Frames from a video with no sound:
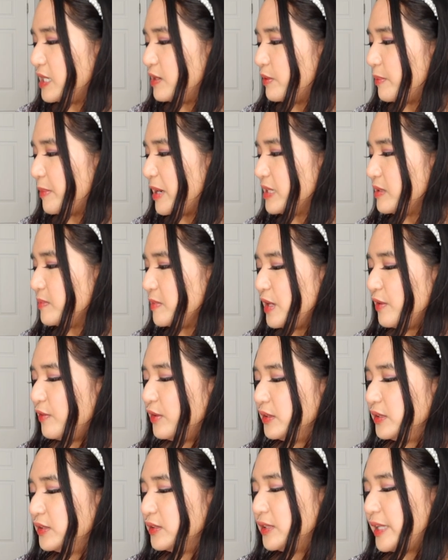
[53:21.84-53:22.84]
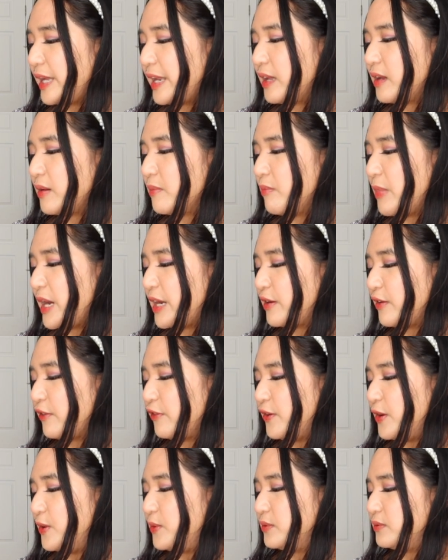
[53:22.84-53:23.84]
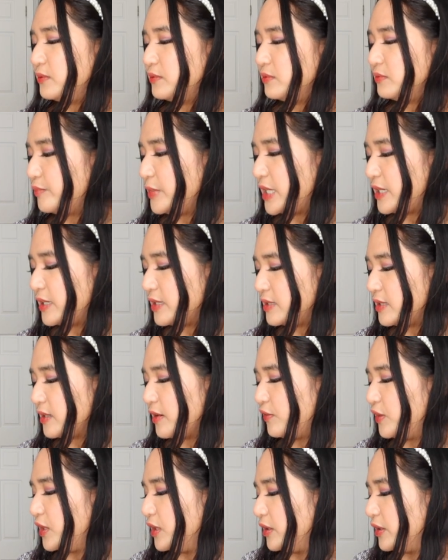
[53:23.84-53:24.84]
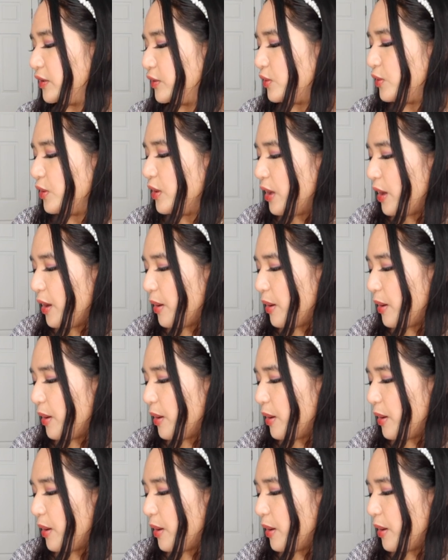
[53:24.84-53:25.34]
It reminds me of a little like microphone because of the little